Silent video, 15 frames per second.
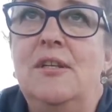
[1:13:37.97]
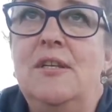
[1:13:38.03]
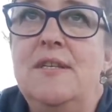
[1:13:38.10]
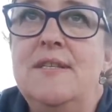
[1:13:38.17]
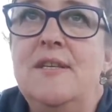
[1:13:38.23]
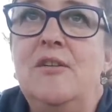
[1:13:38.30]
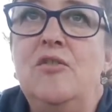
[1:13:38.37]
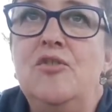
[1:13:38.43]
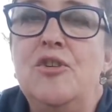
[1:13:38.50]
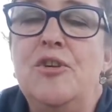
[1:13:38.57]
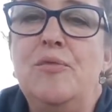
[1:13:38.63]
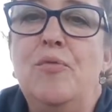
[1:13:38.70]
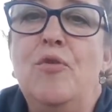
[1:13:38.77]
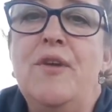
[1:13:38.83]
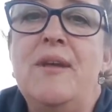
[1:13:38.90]
There's a little
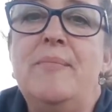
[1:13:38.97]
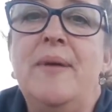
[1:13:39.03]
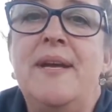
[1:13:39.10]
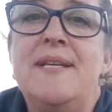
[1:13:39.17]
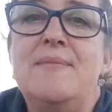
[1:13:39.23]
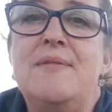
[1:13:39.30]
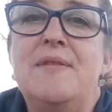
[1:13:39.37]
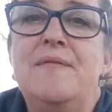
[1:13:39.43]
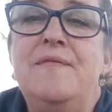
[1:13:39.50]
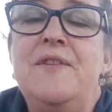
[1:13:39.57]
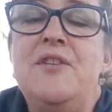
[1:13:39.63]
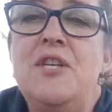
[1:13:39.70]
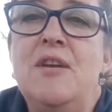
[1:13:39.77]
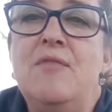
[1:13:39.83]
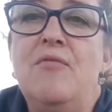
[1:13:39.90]
dude walking past with a
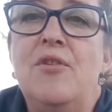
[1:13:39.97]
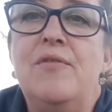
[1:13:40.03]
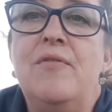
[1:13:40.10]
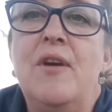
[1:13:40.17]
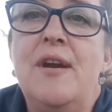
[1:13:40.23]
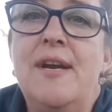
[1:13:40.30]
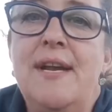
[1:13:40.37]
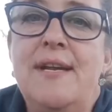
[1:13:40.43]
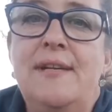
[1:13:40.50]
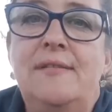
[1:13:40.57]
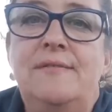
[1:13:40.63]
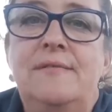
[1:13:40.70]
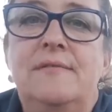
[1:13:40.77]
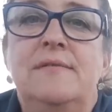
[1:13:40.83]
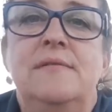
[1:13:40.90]
fishing rod right now.
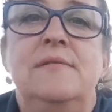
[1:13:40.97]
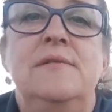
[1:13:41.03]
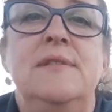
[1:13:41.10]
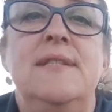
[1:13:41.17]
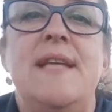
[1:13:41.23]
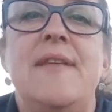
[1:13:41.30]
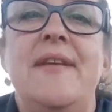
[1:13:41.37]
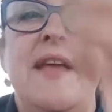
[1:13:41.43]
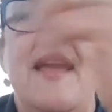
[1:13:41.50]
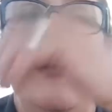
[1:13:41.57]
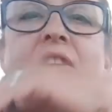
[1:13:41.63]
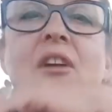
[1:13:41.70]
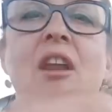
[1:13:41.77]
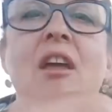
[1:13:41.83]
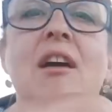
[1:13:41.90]
South
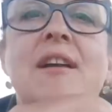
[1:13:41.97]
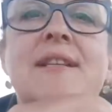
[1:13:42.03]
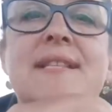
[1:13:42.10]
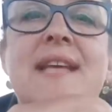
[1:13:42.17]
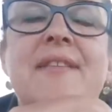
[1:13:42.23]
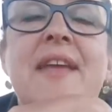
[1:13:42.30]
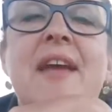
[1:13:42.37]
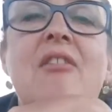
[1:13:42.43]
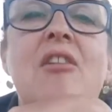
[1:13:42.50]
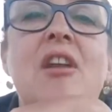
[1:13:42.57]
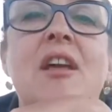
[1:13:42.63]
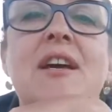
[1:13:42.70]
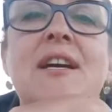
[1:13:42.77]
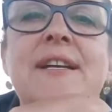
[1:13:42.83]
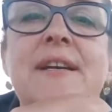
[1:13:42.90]

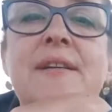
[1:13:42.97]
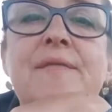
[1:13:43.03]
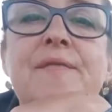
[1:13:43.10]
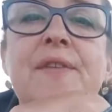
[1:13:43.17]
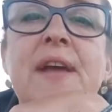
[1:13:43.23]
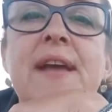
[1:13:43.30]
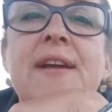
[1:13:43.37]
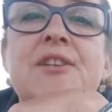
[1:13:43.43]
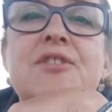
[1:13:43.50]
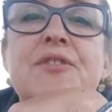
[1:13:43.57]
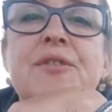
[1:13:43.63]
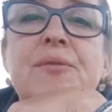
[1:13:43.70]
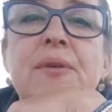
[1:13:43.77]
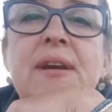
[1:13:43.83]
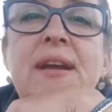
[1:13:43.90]
Carolina for
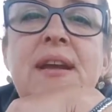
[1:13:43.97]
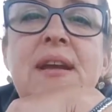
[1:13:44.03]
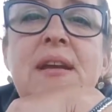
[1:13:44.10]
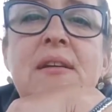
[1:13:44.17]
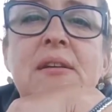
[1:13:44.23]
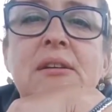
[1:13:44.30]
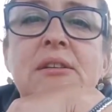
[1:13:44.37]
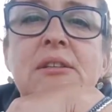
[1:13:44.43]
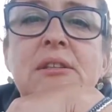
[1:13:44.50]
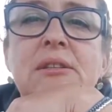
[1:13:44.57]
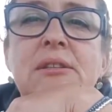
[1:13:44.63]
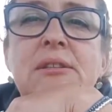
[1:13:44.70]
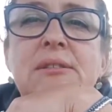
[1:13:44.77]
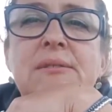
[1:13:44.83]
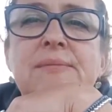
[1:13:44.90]
H3.
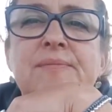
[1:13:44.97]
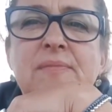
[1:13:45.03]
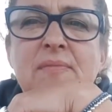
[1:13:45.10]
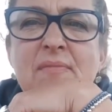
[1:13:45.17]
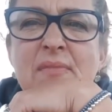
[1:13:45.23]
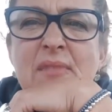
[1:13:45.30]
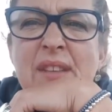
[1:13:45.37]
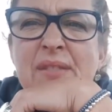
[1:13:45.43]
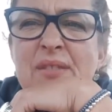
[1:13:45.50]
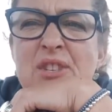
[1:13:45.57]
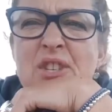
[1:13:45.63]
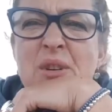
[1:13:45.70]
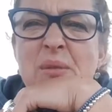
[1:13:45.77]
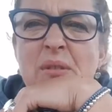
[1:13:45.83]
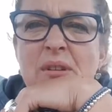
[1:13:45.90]
I
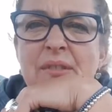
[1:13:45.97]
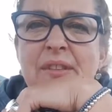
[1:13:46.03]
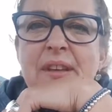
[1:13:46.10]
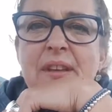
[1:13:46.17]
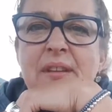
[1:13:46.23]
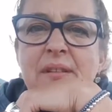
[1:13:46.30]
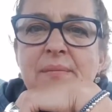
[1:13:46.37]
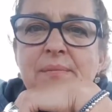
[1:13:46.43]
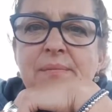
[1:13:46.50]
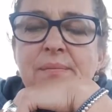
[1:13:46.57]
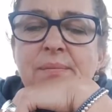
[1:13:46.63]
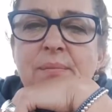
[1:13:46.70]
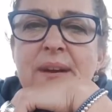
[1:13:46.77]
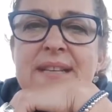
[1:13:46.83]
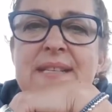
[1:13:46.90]
thought you were on the
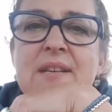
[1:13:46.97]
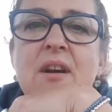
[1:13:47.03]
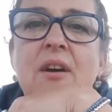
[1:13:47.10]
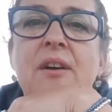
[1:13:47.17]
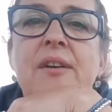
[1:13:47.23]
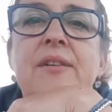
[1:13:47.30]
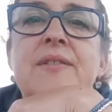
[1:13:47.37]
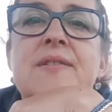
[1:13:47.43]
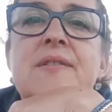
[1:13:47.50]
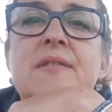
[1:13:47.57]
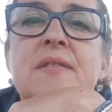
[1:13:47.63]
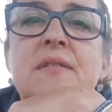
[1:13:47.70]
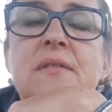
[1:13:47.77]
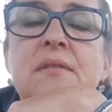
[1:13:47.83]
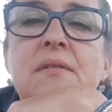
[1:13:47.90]
west coast.
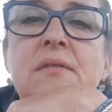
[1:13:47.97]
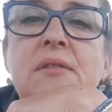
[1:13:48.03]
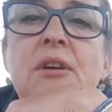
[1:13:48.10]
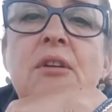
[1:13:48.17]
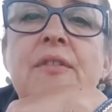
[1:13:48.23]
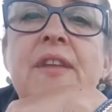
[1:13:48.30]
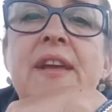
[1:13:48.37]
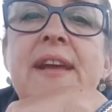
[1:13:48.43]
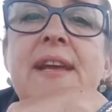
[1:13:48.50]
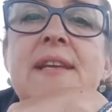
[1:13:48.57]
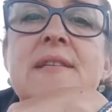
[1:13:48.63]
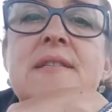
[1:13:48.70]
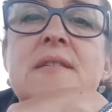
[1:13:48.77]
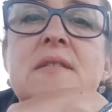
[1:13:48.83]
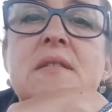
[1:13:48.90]
You're on the
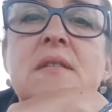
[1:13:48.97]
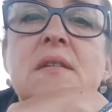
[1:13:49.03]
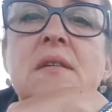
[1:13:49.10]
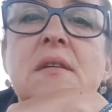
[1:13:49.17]
east.